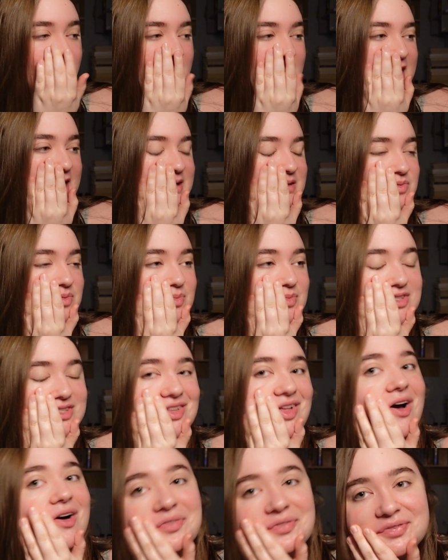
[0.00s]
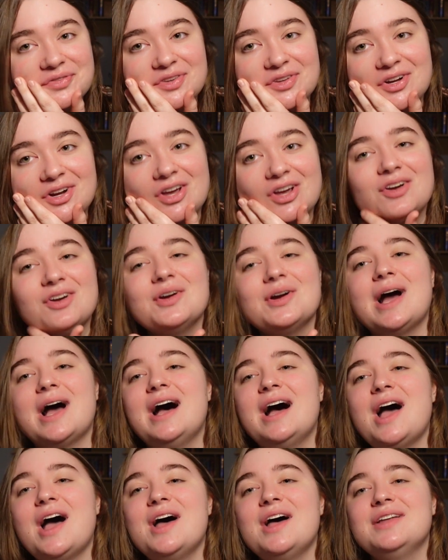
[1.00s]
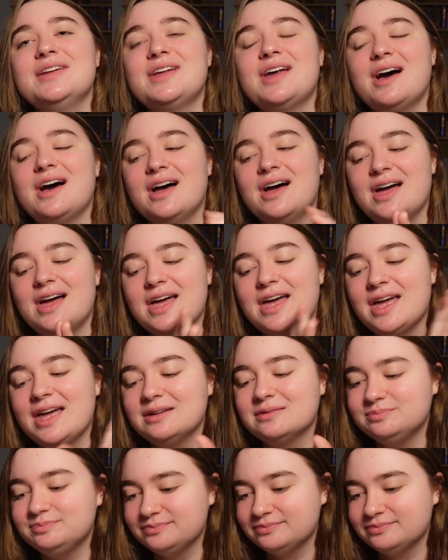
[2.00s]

I have some stuff to do and I